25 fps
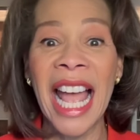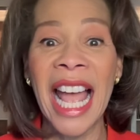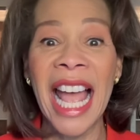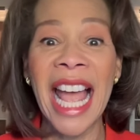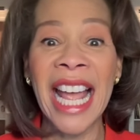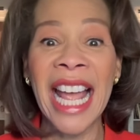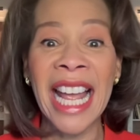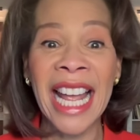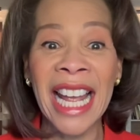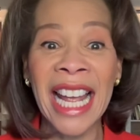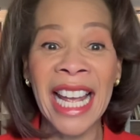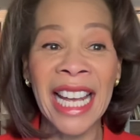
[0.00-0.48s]

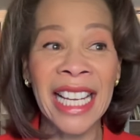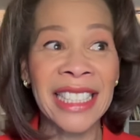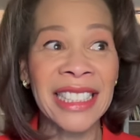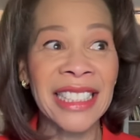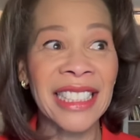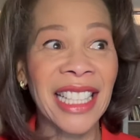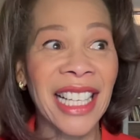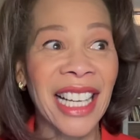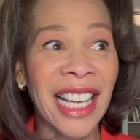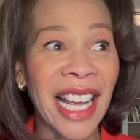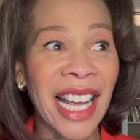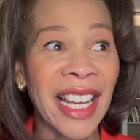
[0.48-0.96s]
and
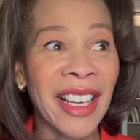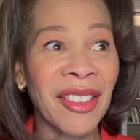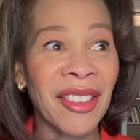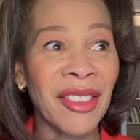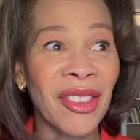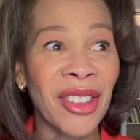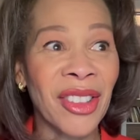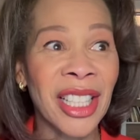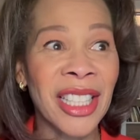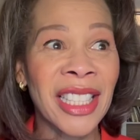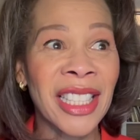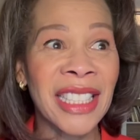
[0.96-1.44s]
it
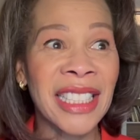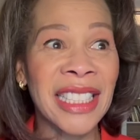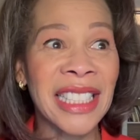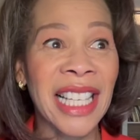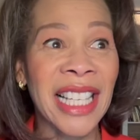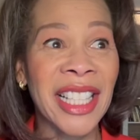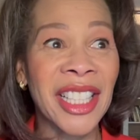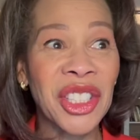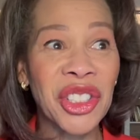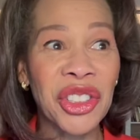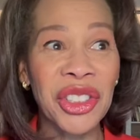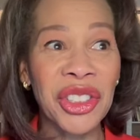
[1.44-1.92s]
was
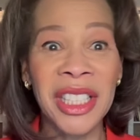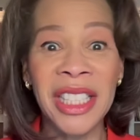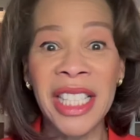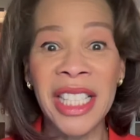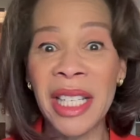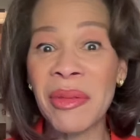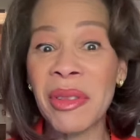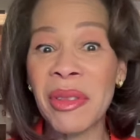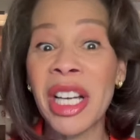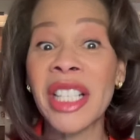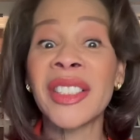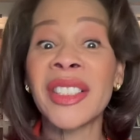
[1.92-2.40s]
interesting
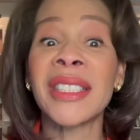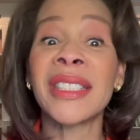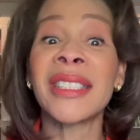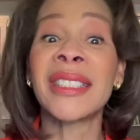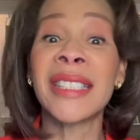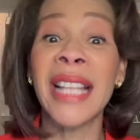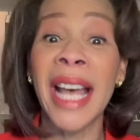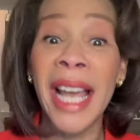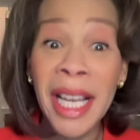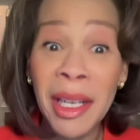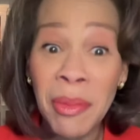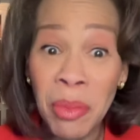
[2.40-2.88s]
because
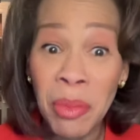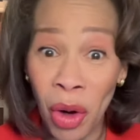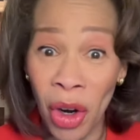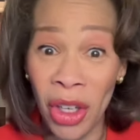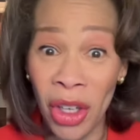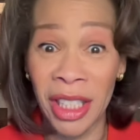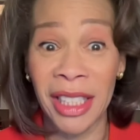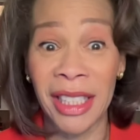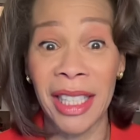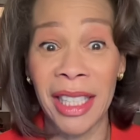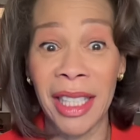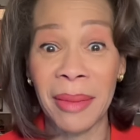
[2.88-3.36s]
they brought
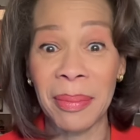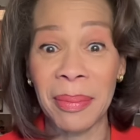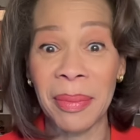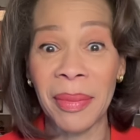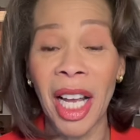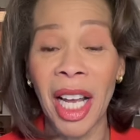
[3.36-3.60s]
it up.